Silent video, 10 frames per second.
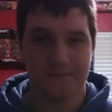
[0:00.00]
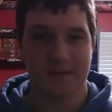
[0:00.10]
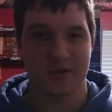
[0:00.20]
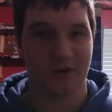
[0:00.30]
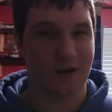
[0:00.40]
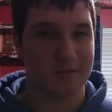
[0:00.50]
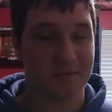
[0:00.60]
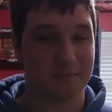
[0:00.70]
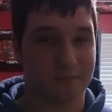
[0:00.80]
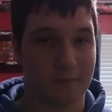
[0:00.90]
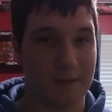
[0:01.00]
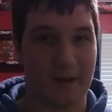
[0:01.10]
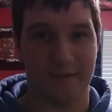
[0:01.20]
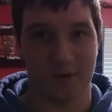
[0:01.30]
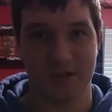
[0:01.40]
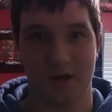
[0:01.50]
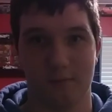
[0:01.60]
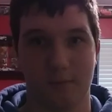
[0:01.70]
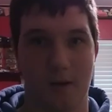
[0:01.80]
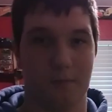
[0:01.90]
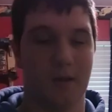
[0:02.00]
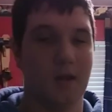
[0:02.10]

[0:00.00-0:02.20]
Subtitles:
sorry guys, I'm having a stuttering problem.